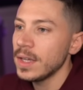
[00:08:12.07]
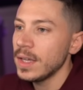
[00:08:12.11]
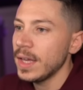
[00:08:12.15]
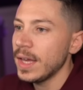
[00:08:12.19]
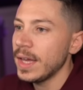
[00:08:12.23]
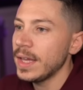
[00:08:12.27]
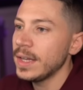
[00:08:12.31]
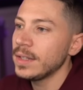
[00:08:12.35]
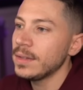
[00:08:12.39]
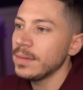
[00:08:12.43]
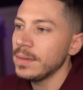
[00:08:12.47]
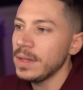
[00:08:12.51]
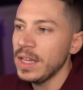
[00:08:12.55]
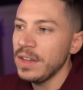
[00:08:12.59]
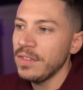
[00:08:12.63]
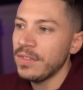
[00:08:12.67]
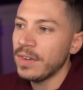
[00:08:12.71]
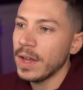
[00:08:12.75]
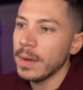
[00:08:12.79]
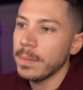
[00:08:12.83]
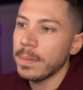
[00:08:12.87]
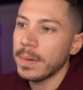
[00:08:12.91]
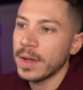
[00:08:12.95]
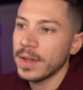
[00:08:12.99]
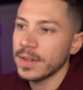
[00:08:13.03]
And if
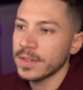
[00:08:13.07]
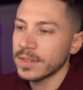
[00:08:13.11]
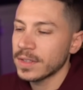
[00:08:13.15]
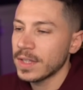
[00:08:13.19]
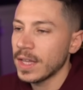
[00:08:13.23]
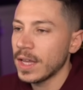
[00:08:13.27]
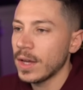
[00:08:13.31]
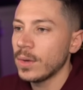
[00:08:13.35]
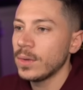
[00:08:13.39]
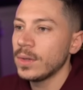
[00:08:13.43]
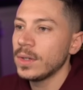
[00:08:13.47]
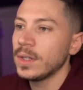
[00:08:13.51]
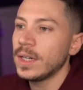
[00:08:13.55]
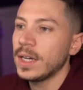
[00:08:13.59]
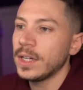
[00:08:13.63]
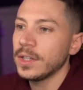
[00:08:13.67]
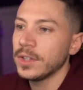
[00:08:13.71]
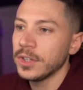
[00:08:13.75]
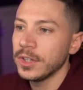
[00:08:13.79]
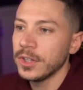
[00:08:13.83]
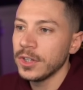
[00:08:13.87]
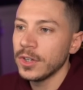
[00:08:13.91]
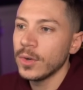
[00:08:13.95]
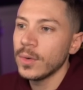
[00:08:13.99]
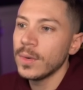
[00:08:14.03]
I pass down, I
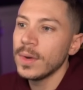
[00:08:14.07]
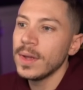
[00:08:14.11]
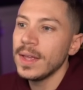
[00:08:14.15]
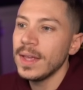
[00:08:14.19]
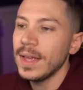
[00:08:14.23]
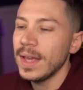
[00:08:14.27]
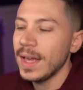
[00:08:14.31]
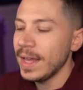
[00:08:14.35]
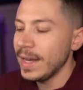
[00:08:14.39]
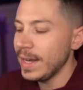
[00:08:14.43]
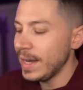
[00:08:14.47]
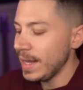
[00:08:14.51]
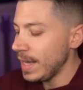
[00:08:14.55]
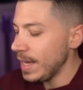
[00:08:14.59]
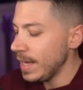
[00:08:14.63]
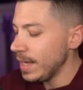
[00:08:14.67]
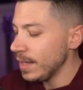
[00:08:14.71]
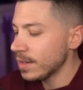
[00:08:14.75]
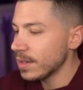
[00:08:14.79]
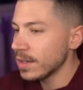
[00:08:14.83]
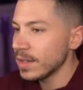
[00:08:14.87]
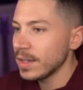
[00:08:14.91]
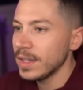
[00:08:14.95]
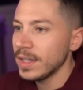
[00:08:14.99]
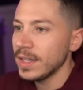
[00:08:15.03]
don't know, an
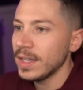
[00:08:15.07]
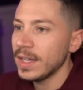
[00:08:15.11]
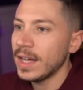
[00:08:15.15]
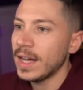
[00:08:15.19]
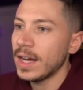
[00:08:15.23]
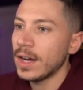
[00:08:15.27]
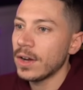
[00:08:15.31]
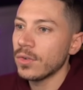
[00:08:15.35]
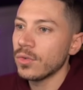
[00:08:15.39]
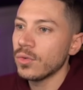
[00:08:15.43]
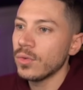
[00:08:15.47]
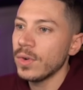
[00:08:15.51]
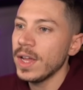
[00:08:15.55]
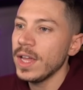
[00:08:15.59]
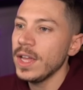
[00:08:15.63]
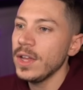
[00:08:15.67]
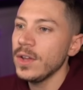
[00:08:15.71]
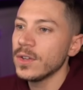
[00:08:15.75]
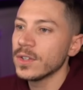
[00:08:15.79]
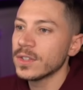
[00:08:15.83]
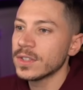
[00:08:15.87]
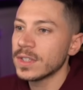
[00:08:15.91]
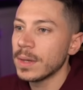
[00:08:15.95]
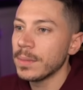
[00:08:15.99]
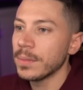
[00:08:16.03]
int array
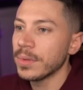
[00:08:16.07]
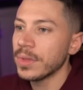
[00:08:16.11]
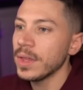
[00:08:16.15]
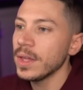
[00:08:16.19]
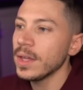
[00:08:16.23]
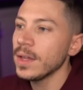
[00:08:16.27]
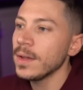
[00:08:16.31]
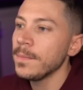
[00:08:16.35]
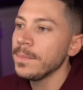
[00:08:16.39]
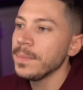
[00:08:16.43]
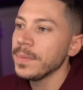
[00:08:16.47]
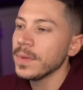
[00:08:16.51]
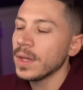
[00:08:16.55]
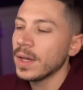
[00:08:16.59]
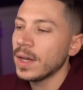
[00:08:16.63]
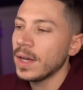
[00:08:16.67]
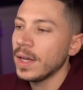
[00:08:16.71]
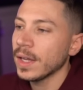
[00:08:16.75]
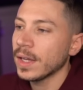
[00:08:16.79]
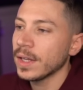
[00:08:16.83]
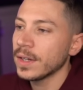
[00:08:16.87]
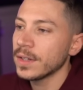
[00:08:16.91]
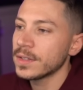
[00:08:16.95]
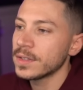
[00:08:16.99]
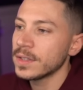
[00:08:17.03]
or something, I
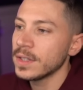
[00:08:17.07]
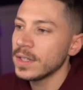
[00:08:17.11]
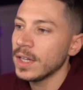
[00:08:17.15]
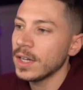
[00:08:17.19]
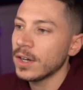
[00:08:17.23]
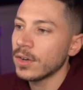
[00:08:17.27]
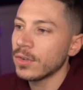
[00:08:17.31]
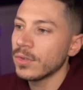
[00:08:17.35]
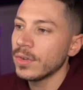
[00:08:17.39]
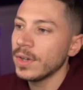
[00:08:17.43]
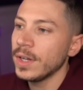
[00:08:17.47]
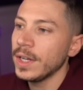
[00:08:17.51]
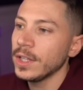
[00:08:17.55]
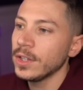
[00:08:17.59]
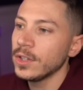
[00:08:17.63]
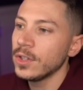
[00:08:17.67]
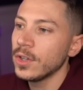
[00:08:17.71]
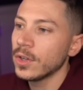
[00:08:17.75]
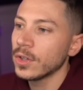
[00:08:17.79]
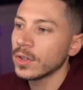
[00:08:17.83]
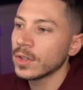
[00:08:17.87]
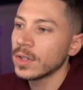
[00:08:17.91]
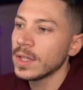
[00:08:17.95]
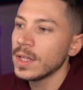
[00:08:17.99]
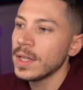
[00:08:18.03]
can say array
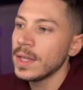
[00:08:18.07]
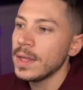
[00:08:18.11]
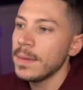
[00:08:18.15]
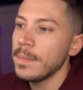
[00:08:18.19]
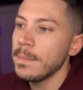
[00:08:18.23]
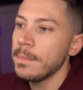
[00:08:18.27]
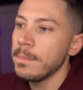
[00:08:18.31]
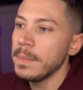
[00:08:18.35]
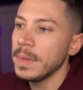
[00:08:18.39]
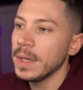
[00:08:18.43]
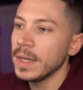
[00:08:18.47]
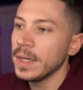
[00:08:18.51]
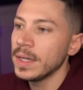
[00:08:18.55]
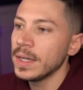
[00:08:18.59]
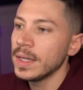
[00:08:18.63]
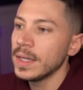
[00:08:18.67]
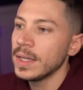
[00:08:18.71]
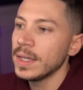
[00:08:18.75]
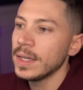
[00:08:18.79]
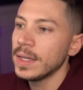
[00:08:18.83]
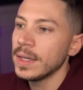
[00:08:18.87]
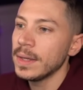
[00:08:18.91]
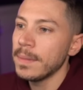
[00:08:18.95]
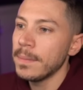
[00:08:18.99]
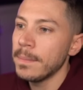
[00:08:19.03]
dot min
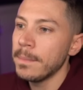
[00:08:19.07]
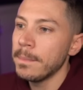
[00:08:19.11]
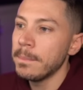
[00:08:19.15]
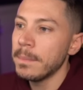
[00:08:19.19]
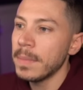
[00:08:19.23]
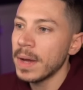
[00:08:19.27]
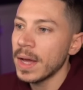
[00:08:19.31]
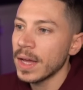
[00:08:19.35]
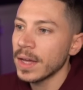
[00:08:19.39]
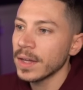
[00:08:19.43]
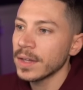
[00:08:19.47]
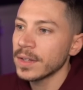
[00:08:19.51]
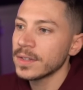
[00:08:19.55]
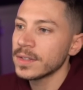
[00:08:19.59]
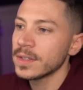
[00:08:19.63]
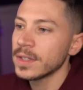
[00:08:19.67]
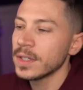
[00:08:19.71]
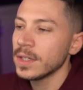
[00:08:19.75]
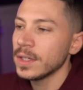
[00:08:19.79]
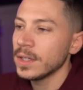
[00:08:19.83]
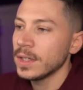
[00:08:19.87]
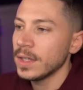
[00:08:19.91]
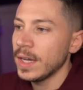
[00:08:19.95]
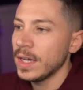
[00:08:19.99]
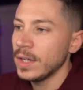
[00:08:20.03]
max,
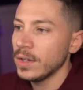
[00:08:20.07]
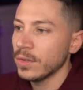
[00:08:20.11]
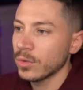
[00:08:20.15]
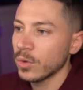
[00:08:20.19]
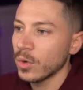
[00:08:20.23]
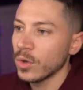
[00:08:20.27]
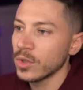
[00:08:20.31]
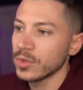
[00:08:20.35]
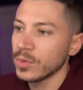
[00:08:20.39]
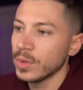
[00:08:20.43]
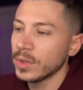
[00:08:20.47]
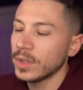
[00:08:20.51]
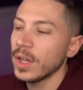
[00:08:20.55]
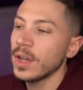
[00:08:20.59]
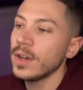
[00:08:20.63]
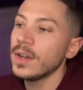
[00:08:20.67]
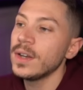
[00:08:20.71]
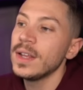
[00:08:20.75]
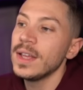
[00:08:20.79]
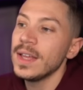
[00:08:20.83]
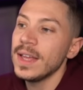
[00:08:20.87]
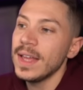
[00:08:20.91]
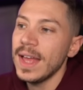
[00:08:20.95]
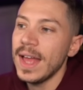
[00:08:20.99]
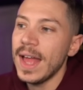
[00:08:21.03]
and of course return,
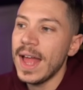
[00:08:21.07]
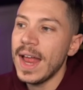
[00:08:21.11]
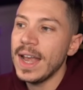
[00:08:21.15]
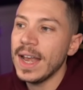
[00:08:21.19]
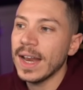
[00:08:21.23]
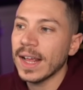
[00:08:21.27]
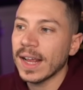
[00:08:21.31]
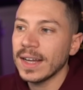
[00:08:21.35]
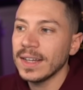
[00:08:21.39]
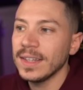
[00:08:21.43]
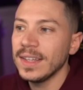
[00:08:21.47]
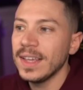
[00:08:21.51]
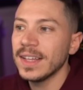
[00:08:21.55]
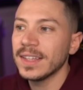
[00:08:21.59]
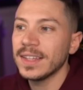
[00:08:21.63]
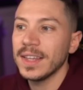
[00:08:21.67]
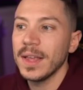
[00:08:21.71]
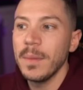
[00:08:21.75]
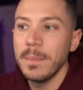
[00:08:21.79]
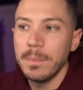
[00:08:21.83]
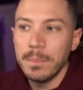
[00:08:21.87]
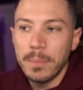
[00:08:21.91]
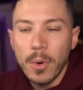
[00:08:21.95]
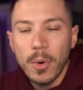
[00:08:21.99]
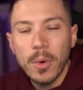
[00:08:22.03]
and I can get
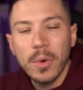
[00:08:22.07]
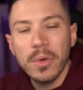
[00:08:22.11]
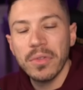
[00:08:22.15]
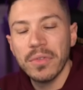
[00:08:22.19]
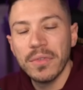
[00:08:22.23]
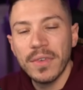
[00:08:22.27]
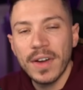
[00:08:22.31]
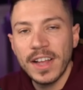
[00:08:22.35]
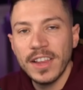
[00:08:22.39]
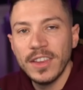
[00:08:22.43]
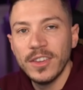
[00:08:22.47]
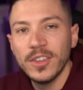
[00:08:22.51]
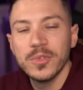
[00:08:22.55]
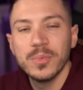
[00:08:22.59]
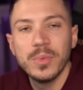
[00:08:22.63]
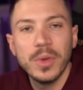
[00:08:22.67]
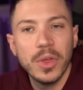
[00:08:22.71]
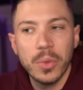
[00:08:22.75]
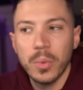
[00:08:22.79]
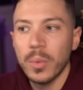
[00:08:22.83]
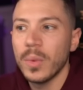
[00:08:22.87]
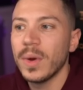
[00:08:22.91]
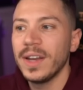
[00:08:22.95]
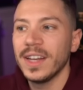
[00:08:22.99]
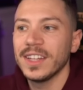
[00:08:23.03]
both values
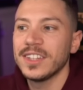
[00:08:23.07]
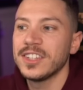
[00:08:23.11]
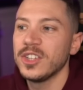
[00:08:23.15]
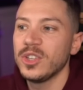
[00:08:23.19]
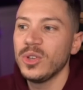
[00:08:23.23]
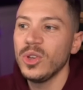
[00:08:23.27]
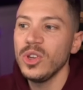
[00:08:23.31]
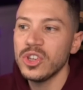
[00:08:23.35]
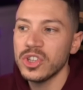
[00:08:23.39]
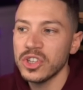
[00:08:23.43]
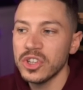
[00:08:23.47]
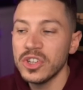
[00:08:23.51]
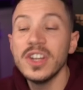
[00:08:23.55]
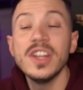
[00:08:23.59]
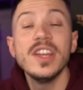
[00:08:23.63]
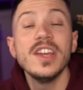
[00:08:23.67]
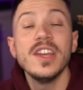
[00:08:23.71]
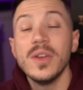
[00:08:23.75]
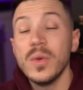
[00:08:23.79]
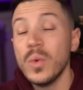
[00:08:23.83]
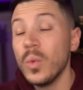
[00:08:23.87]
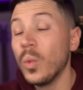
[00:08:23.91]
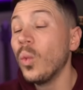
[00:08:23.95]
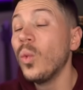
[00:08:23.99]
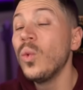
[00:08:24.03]
with one execution,
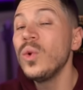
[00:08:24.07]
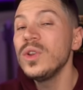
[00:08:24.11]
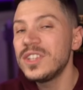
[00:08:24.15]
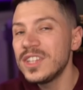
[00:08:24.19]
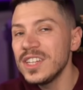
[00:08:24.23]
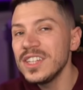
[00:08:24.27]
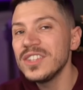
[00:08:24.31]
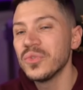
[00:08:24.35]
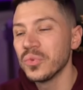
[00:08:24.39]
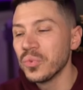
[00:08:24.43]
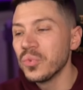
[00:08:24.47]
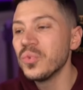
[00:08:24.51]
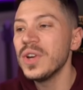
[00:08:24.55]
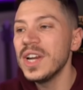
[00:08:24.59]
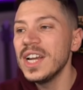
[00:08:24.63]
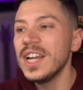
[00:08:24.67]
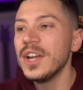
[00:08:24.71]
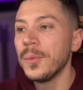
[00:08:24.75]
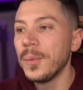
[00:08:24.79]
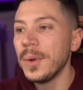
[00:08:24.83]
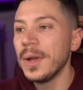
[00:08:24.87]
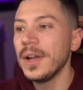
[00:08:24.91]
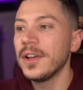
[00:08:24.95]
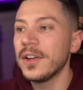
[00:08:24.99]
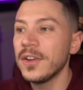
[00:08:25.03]
which is really,
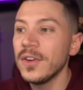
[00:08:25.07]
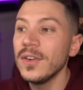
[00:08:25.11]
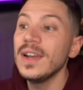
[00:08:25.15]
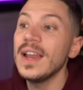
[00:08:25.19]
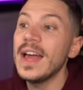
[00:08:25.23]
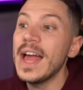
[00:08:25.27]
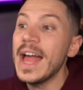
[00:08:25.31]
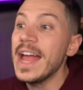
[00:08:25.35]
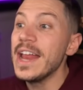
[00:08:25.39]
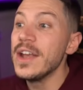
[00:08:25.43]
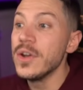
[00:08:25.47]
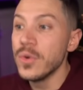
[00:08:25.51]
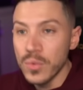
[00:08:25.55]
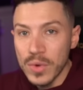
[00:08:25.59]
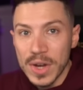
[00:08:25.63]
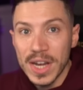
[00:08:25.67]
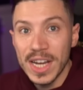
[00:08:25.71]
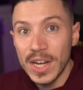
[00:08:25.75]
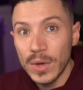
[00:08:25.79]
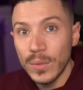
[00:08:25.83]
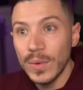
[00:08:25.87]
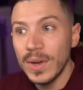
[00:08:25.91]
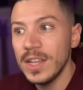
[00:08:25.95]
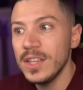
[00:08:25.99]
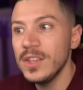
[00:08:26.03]
really cool and
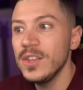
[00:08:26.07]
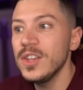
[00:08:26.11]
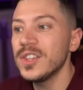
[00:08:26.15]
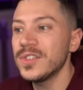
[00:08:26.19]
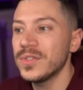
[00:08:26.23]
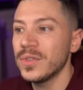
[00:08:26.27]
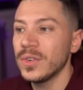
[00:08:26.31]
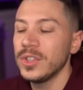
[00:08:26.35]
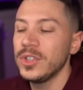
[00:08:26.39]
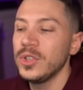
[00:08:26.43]
really, really useful.